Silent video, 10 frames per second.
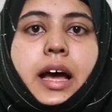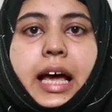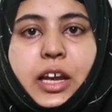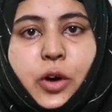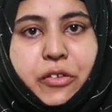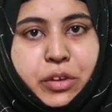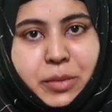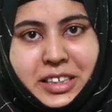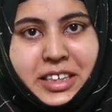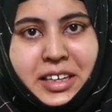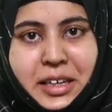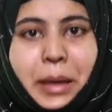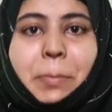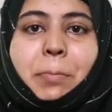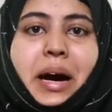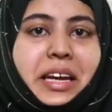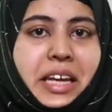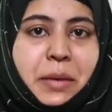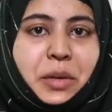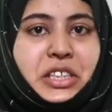Hello everybody, my
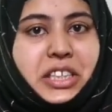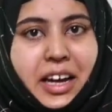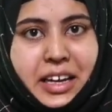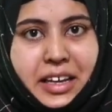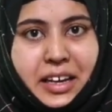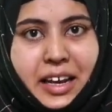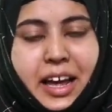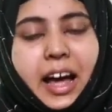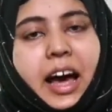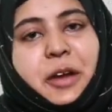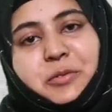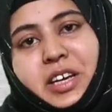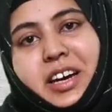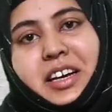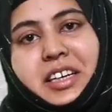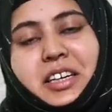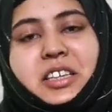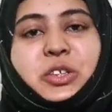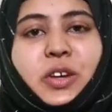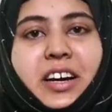name is Shahin and we are
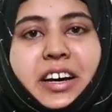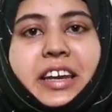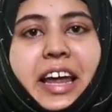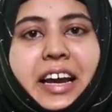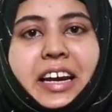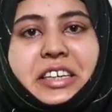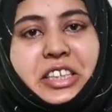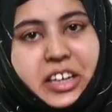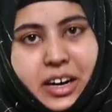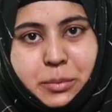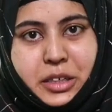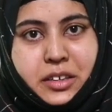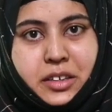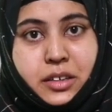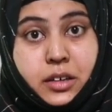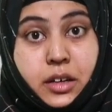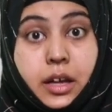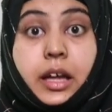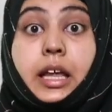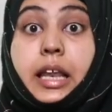here to learn English grammar.
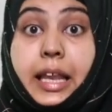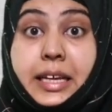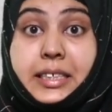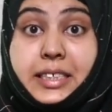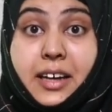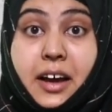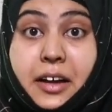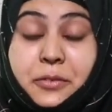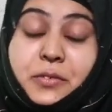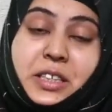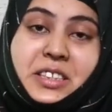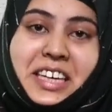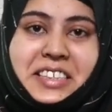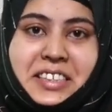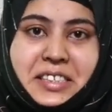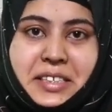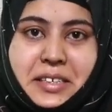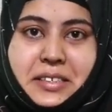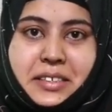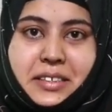Let's start with
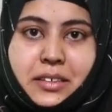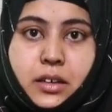sentences.